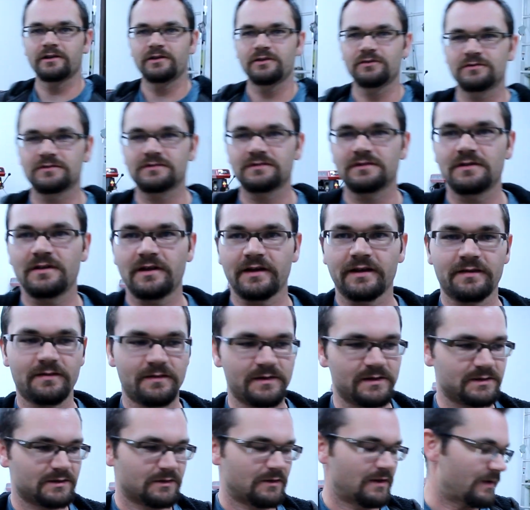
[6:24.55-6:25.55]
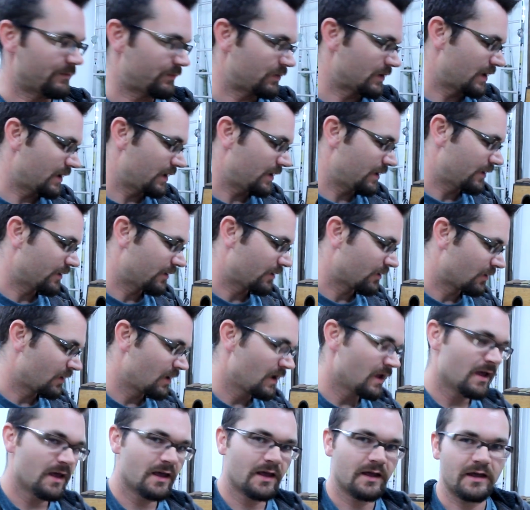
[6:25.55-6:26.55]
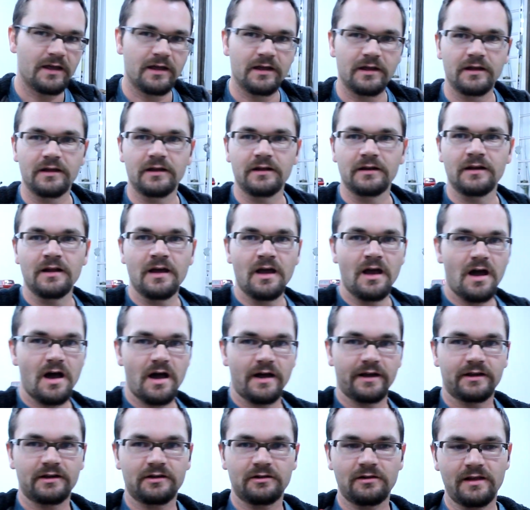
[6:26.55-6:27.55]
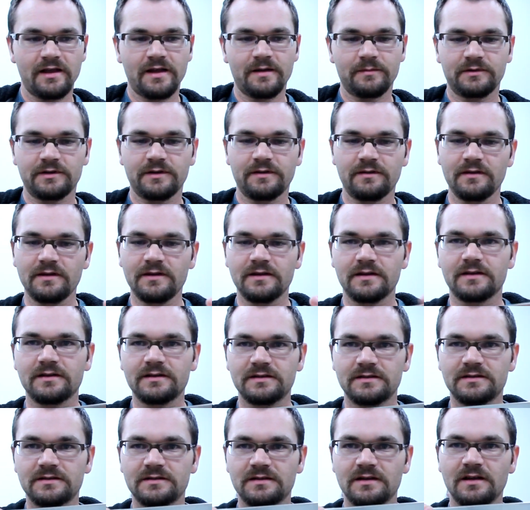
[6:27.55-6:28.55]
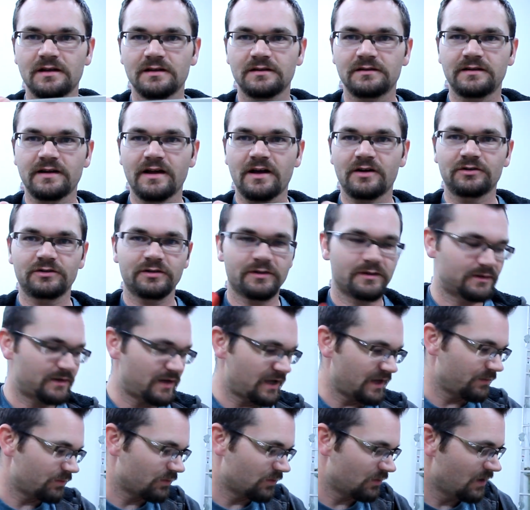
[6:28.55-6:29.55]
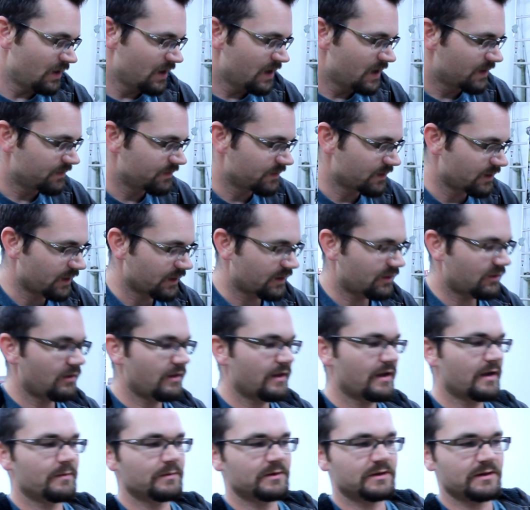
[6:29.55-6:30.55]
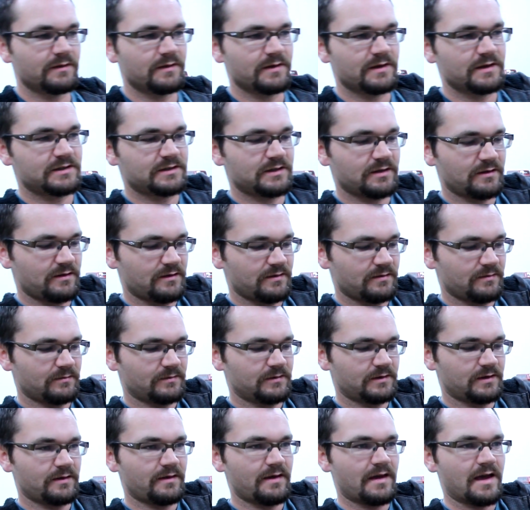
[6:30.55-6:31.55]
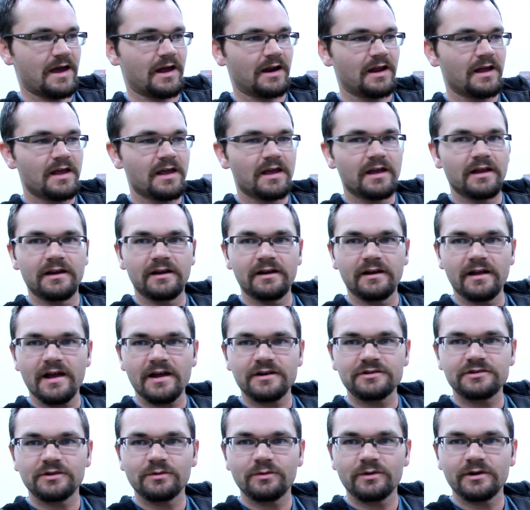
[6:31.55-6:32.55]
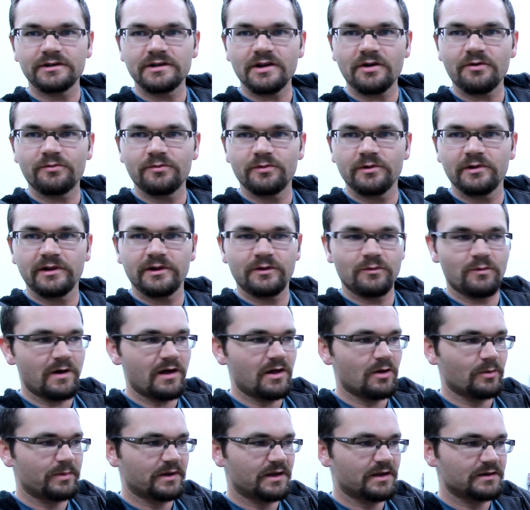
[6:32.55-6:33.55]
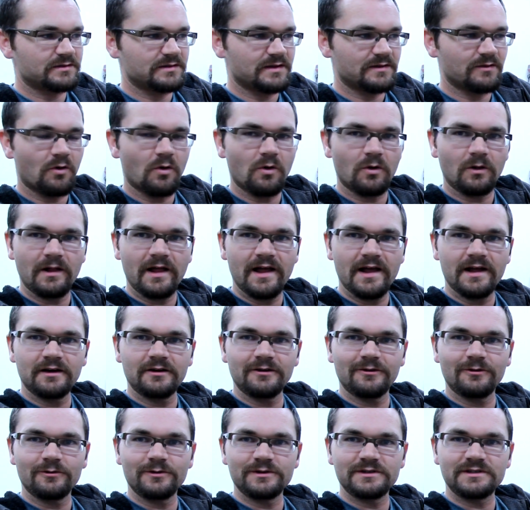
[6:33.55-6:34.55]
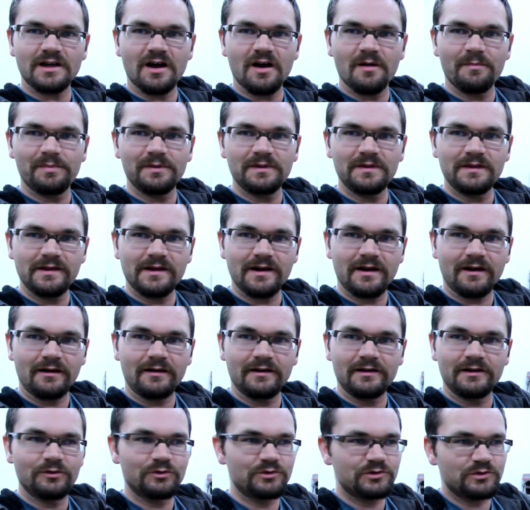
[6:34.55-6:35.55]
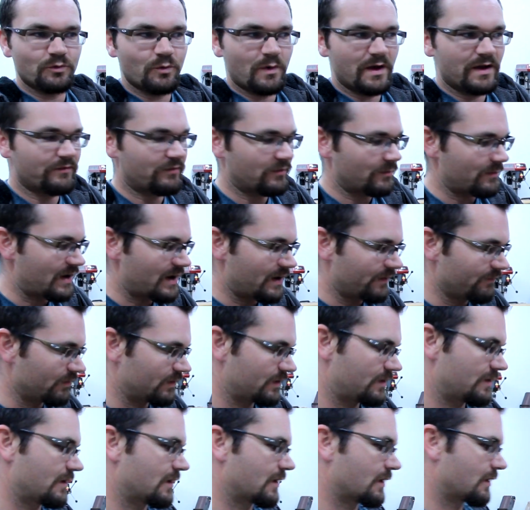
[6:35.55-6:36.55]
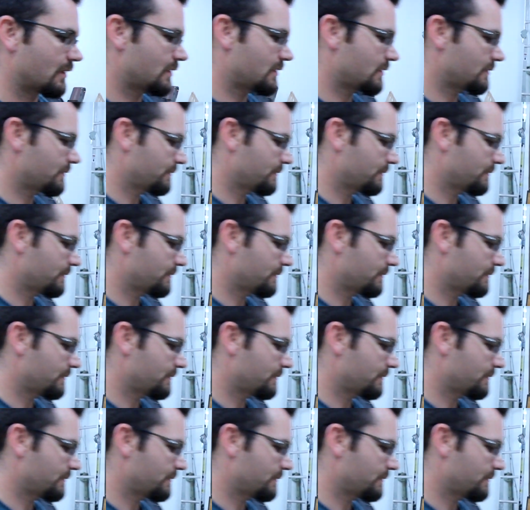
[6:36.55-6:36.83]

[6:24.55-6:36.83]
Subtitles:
used like this clamp right here, and I clamped this down to the table, and then I clamped this to that. And it actually worked out really well, because then the whole handle was up in the air and it was away from everything.